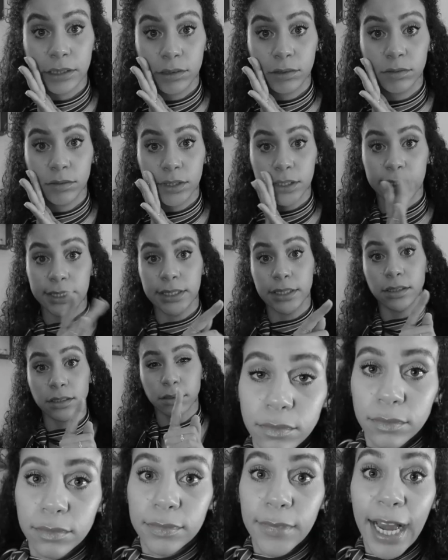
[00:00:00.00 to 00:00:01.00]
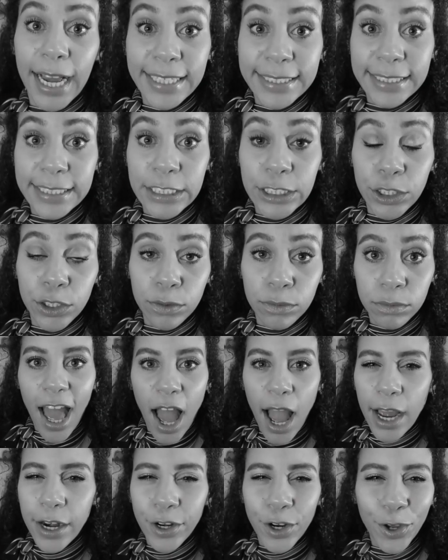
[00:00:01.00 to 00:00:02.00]
note, guys, I see you.
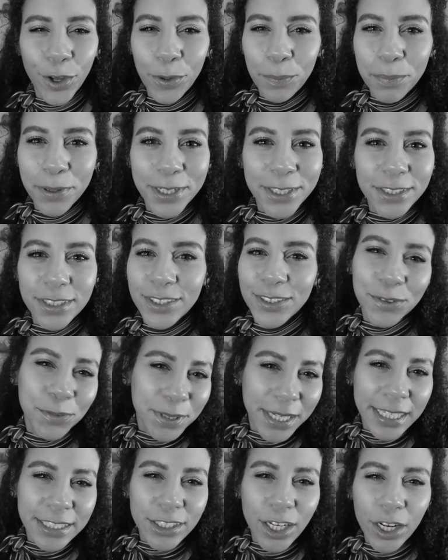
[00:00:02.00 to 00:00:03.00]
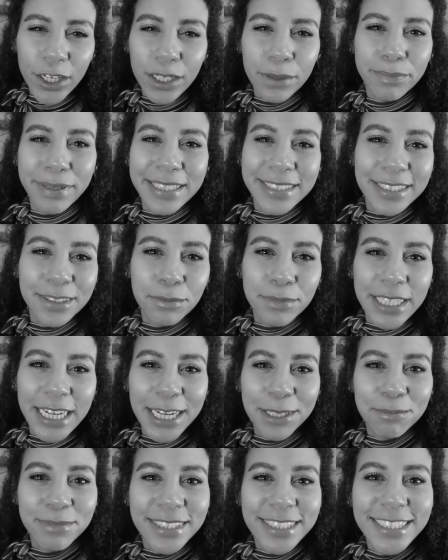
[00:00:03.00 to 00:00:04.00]
I know you put your suitcase on your bed
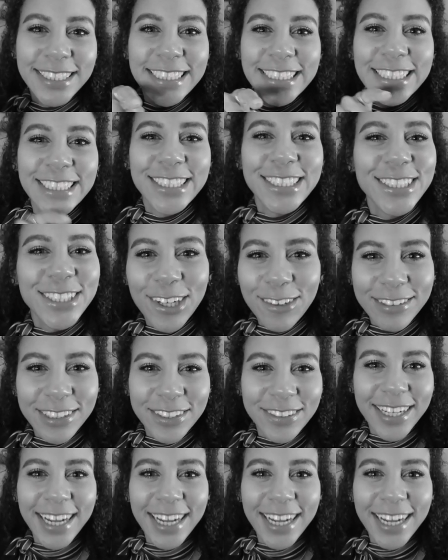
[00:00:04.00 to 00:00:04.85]
sometimes. Don't do